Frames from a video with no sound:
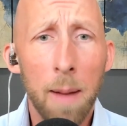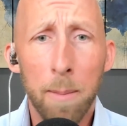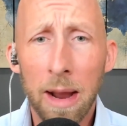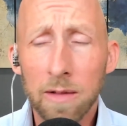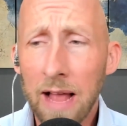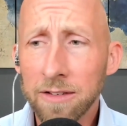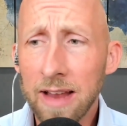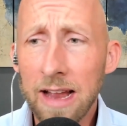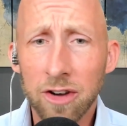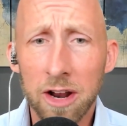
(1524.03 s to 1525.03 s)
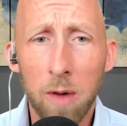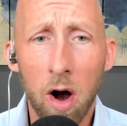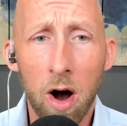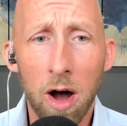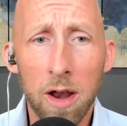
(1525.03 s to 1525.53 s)
Micah, last action item
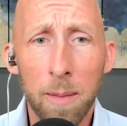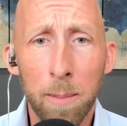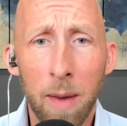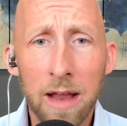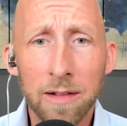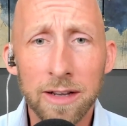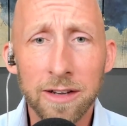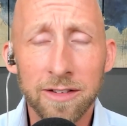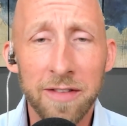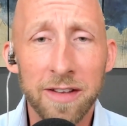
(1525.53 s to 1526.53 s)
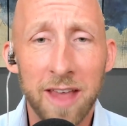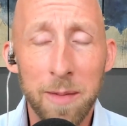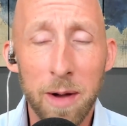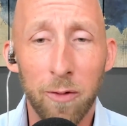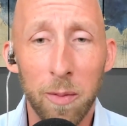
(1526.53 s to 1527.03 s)
on my list, and this
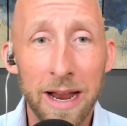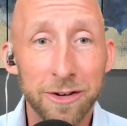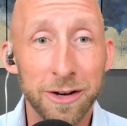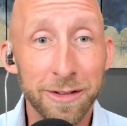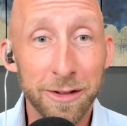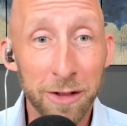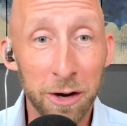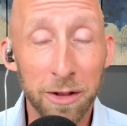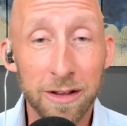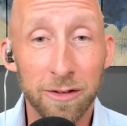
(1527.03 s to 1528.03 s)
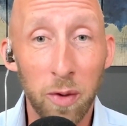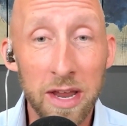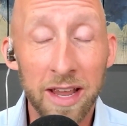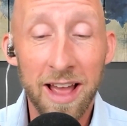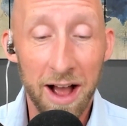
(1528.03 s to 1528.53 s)
came up for me actually literally this
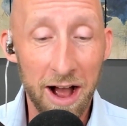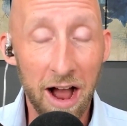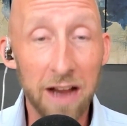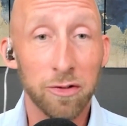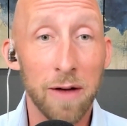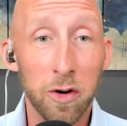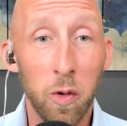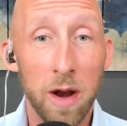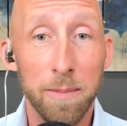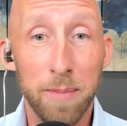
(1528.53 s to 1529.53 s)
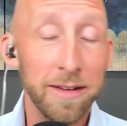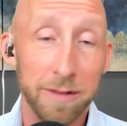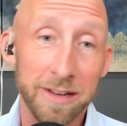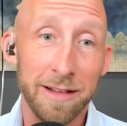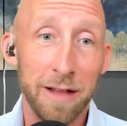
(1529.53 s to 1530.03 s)
week. I travel quite a bit
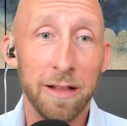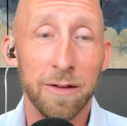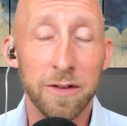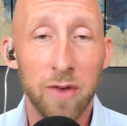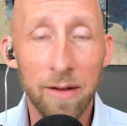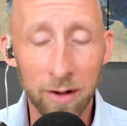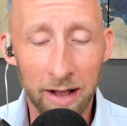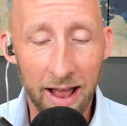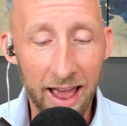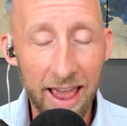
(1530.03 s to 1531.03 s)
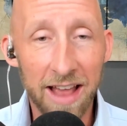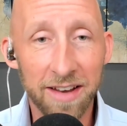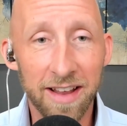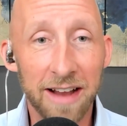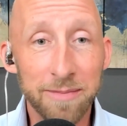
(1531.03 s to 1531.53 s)
because I love to travel,
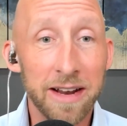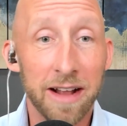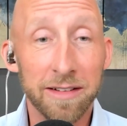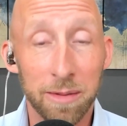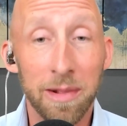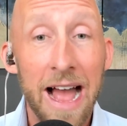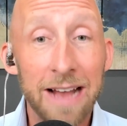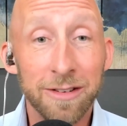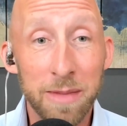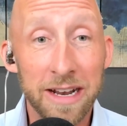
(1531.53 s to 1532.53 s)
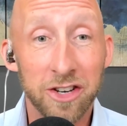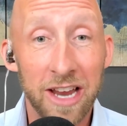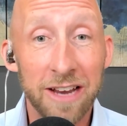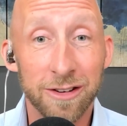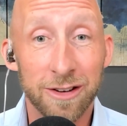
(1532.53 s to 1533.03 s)
and I made some last-minute
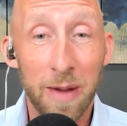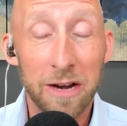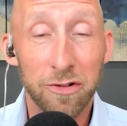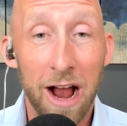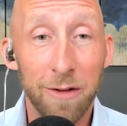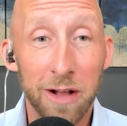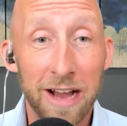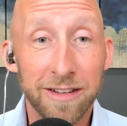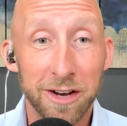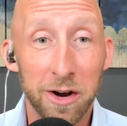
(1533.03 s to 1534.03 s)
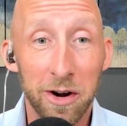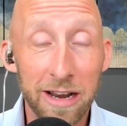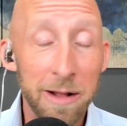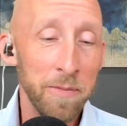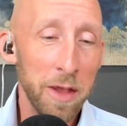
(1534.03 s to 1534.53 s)
changes to my travel
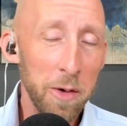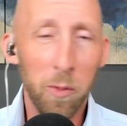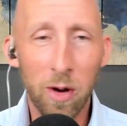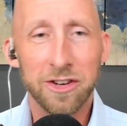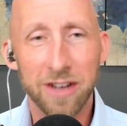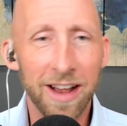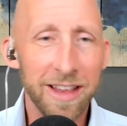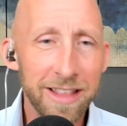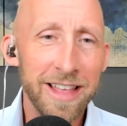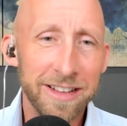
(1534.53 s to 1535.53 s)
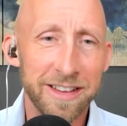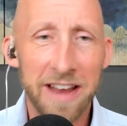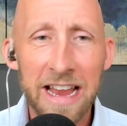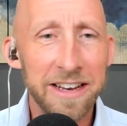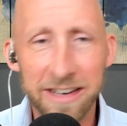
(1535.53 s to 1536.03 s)
itinerary, which that's
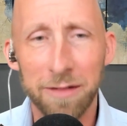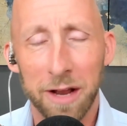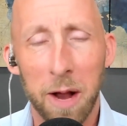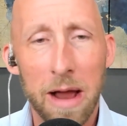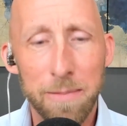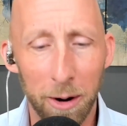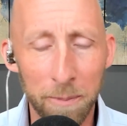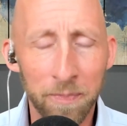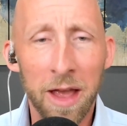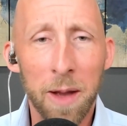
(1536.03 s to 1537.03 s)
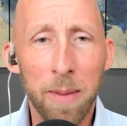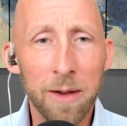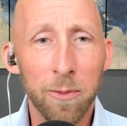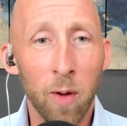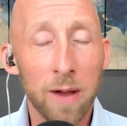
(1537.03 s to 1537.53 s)
an ADD thing on my part.
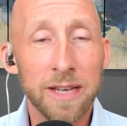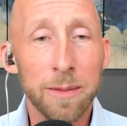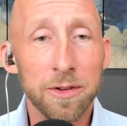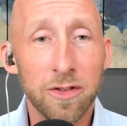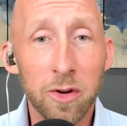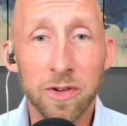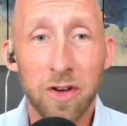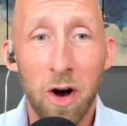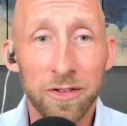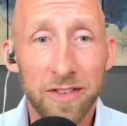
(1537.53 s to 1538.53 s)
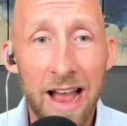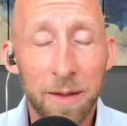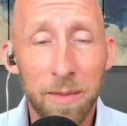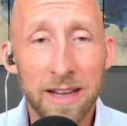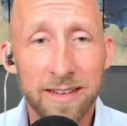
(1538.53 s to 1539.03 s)
But what I was able to do was call
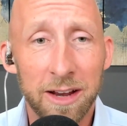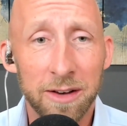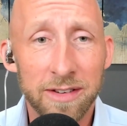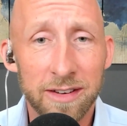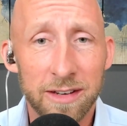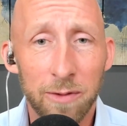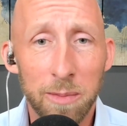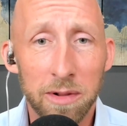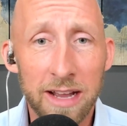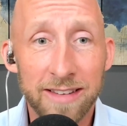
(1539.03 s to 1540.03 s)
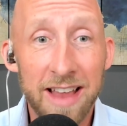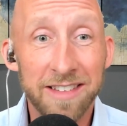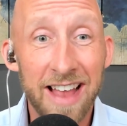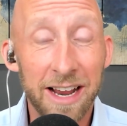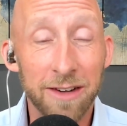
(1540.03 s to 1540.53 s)
Zach, my executive assistant from Belay, and say, hey,
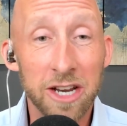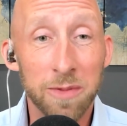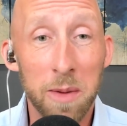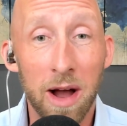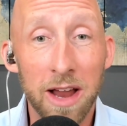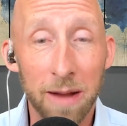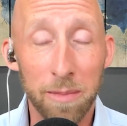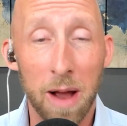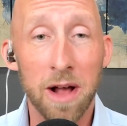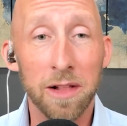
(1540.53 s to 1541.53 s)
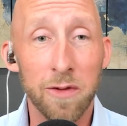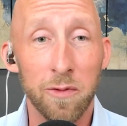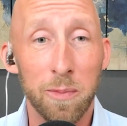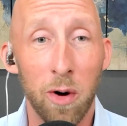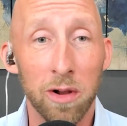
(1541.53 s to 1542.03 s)
Zach, I changed my mind. I'm not
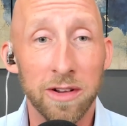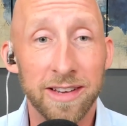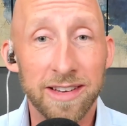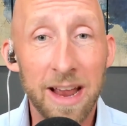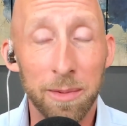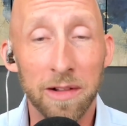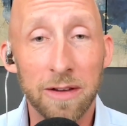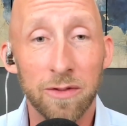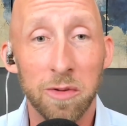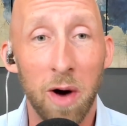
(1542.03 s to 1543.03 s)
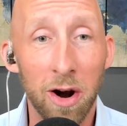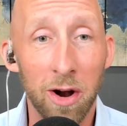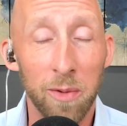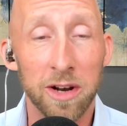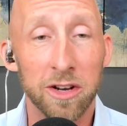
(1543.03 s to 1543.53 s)
leaving for Portland today. I'm going to leave tomorrow.
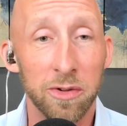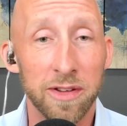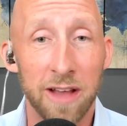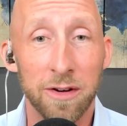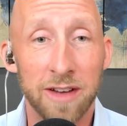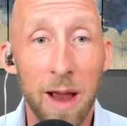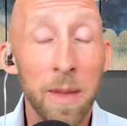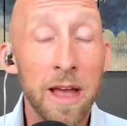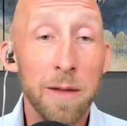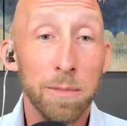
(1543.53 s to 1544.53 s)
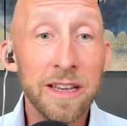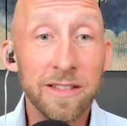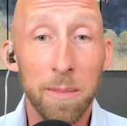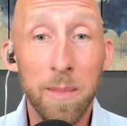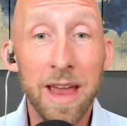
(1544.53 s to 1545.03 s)
I want to go this other time.
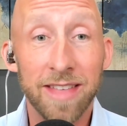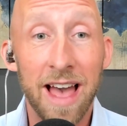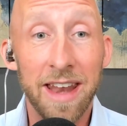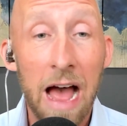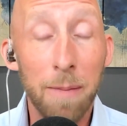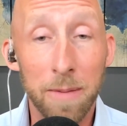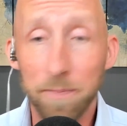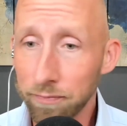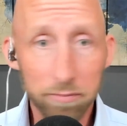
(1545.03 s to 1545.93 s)
Please make that happen.